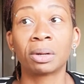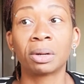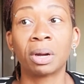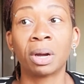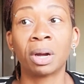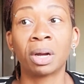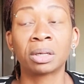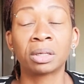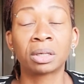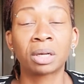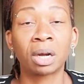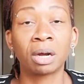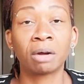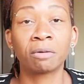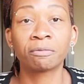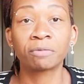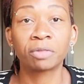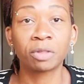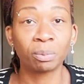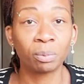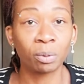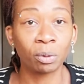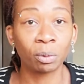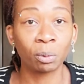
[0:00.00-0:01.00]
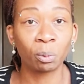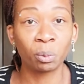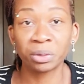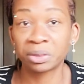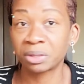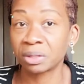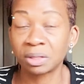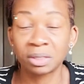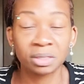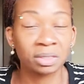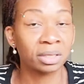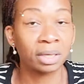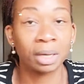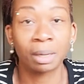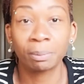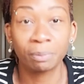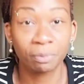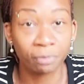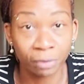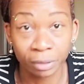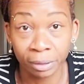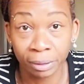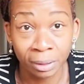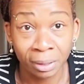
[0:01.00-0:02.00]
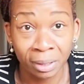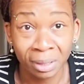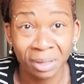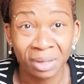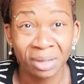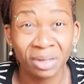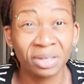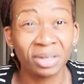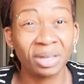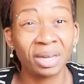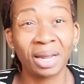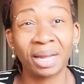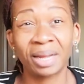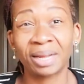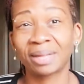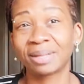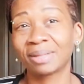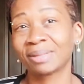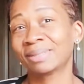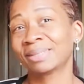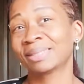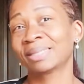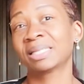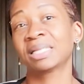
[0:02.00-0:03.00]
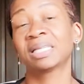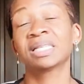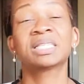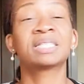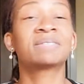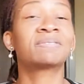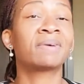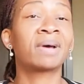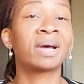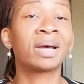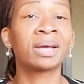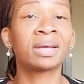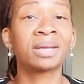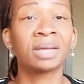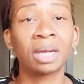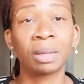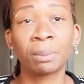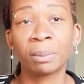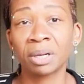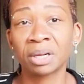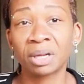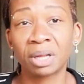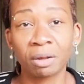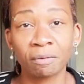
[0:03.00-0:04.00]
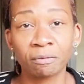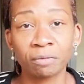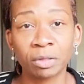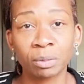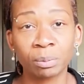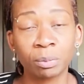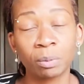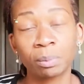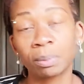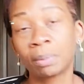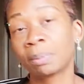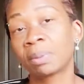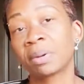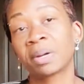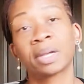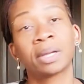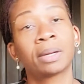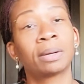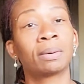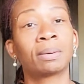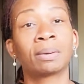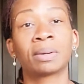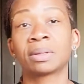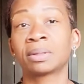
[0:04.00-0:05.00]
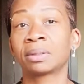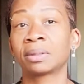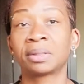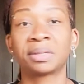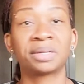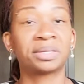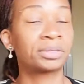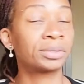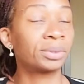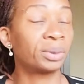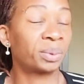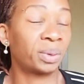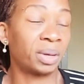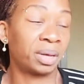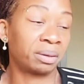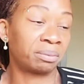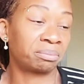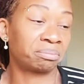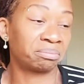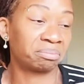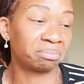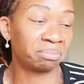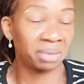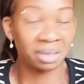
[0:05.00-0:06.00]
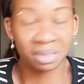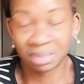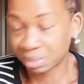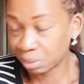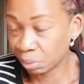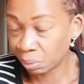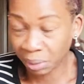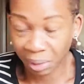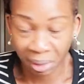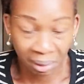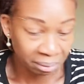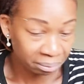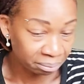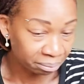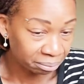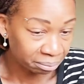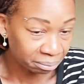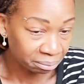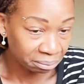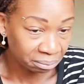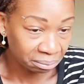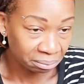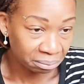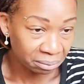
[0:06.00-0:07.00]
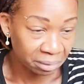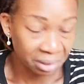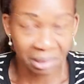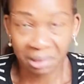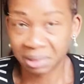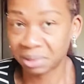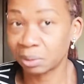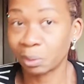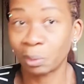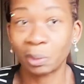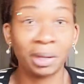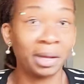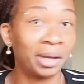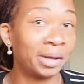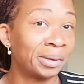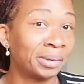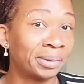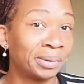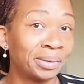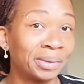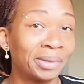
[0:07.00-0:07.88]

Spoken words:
uncomfortable with the discomfort. You're like, it's fine. I'm uncomfortable, but bring it on. It's okay. It's okay. It's okay.